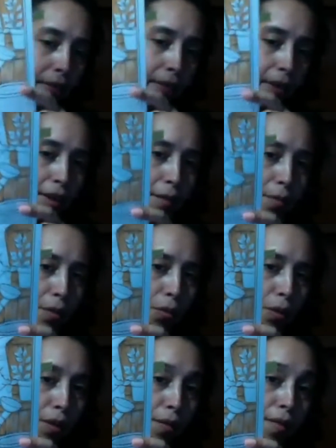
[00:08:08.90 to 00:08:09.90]
that I'm
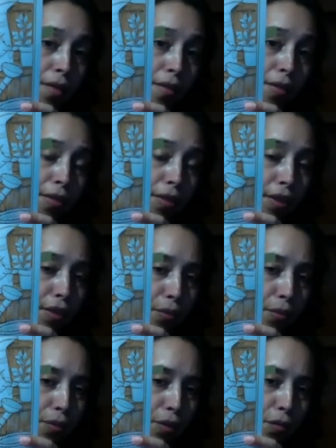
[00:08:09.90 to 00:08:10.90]
doing. This
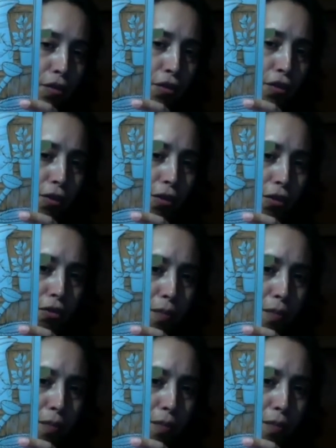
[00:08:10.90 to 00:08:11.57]
was done with Soho